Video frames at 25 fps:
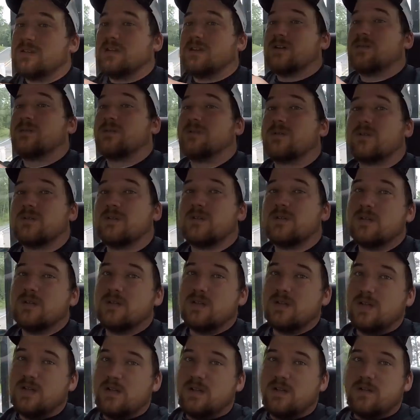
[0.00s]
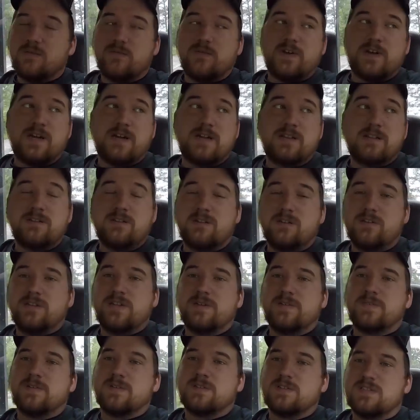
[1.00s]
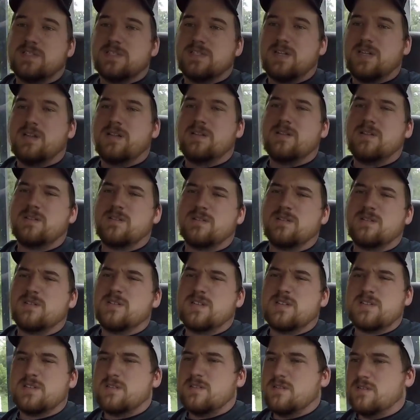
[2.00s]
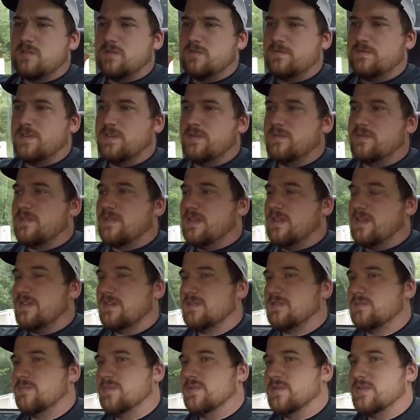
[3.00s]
There were very little difference other than just a little few things.